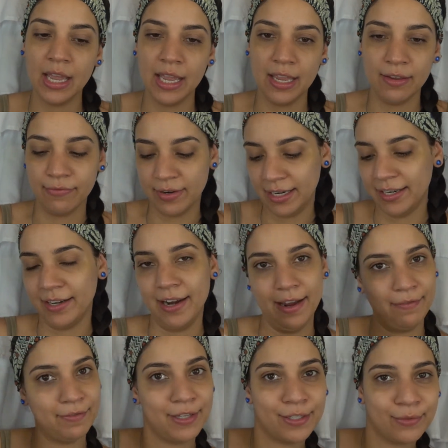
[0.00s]
If I didn't
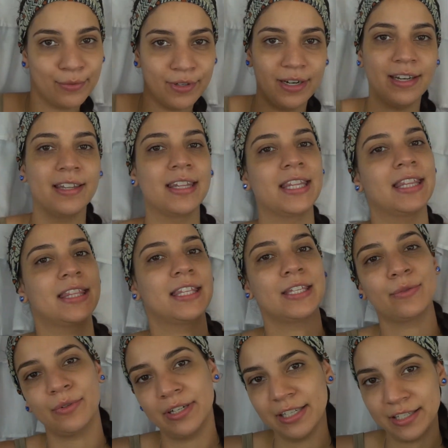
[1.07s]
have this one
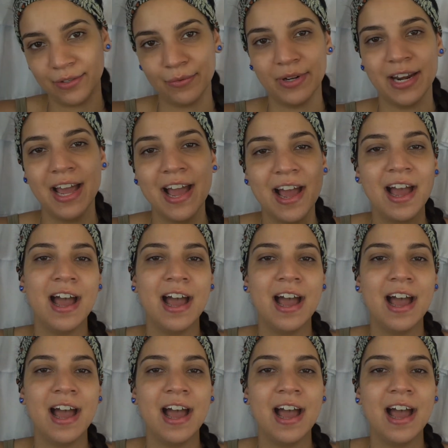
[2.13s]
is the one